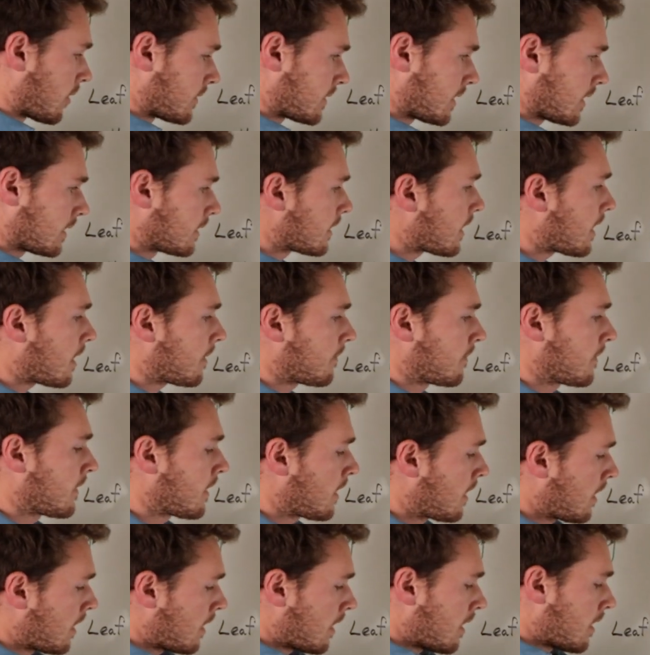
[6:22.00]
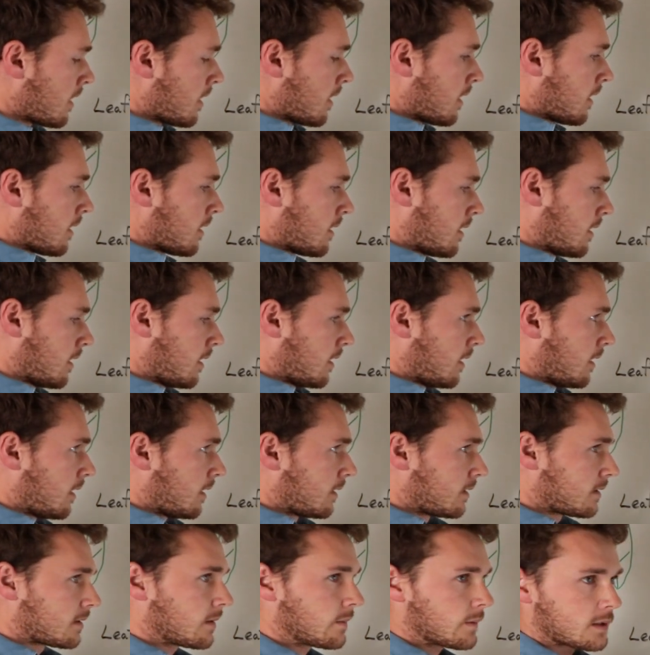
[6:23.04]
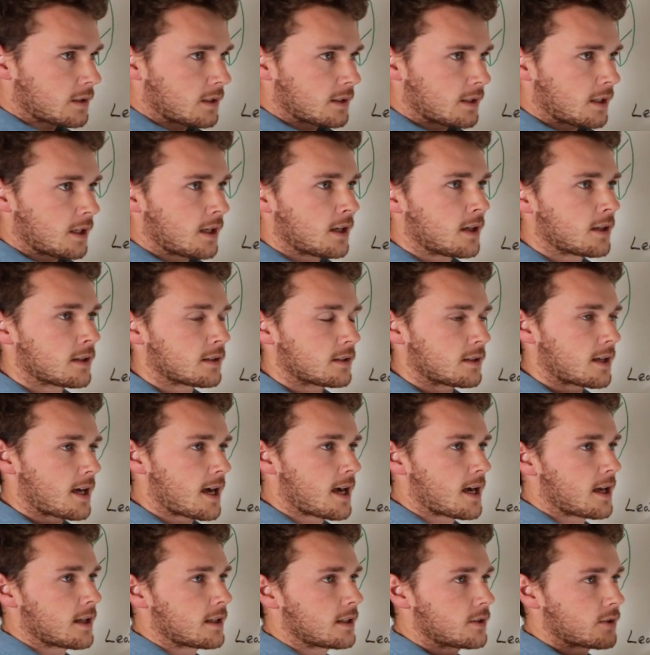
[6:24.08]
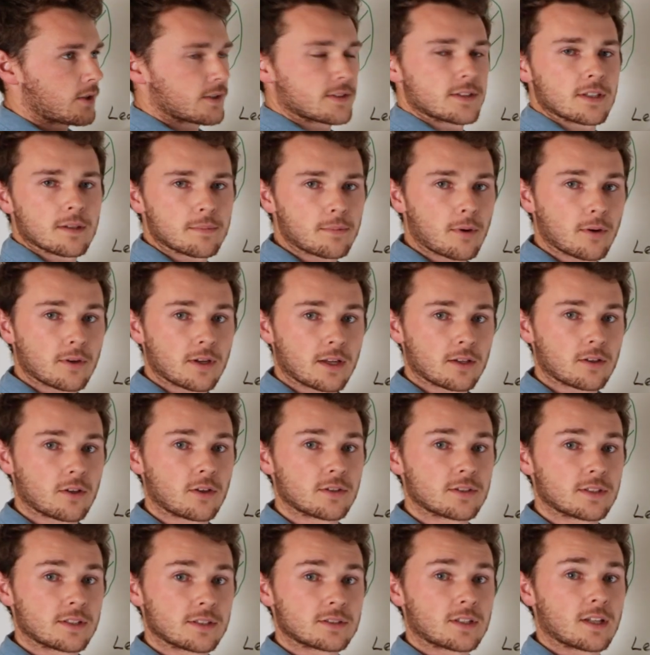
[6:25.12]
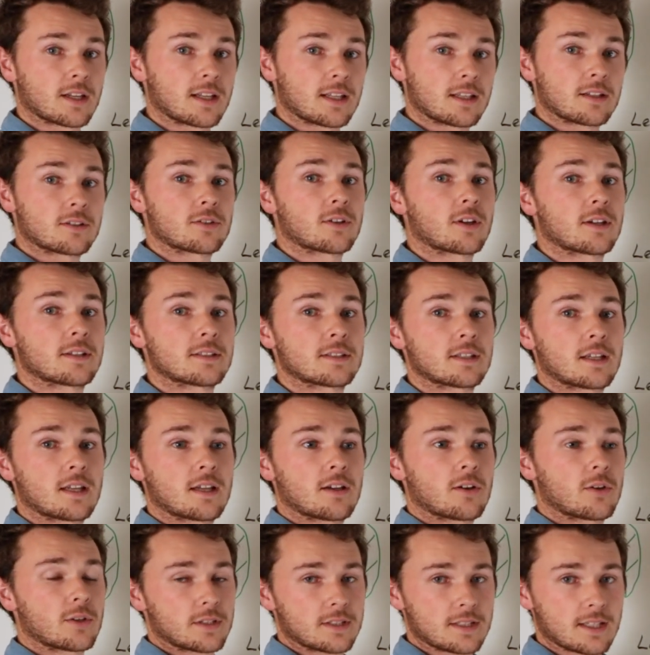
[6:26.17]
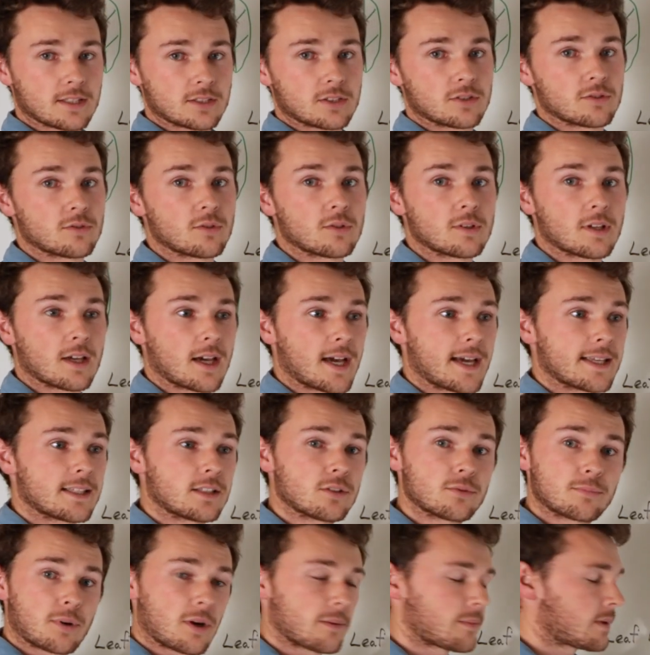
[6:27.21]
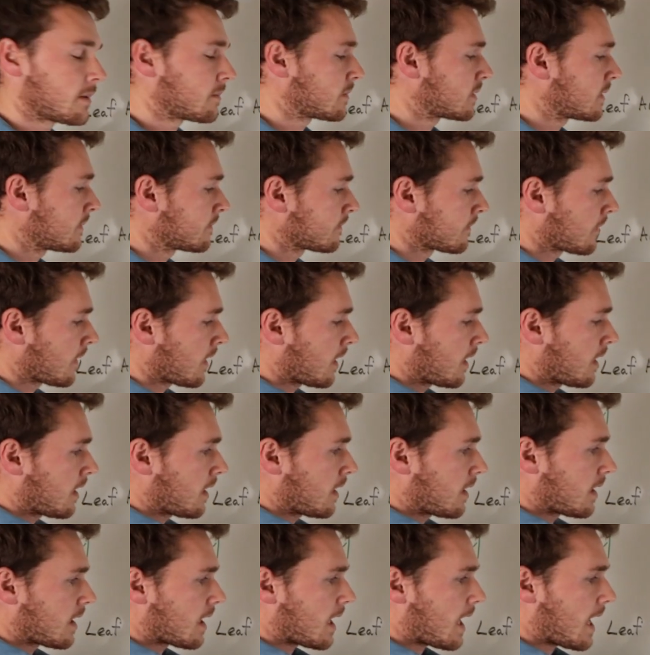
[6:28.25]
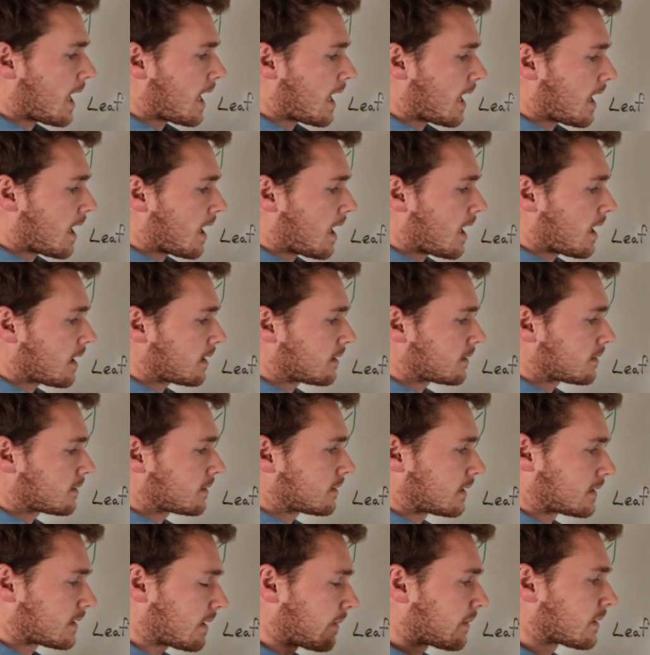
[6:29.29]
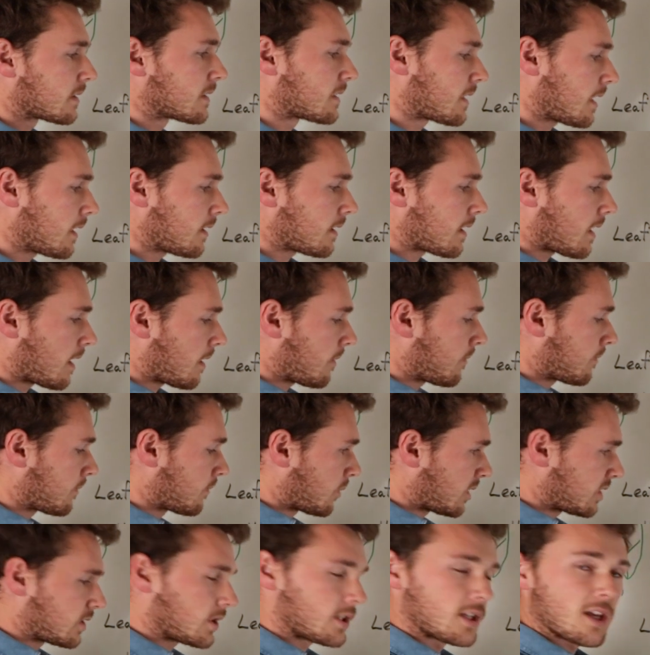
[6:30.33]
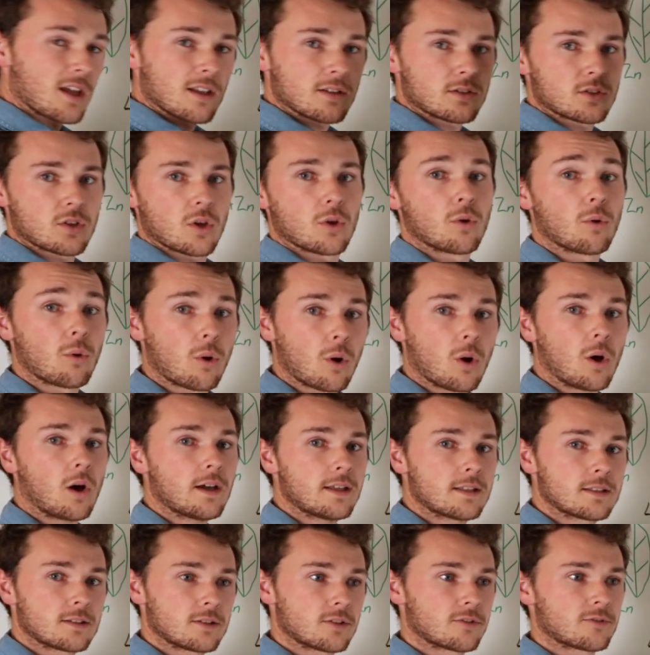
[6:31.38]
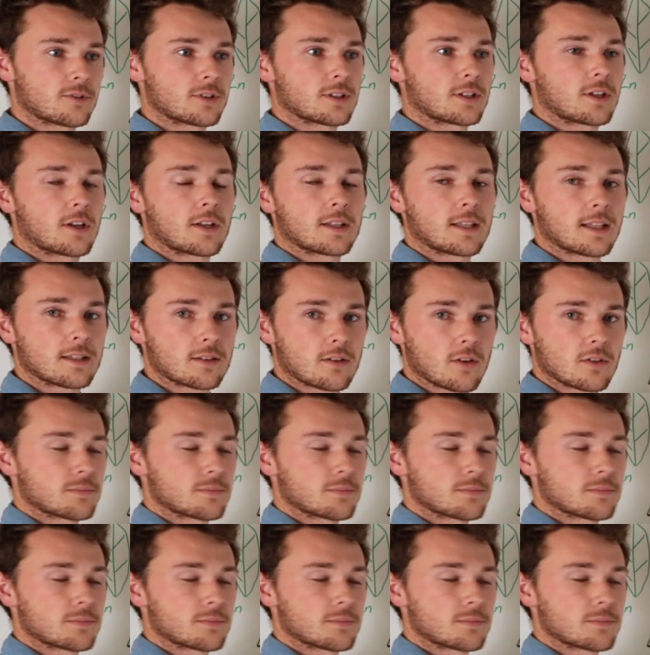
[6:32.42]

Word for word: content. Now, typically increasing your protein content is gonna increase or get you yield premiums to some extent. Now, once you get too high, you're not really gonna get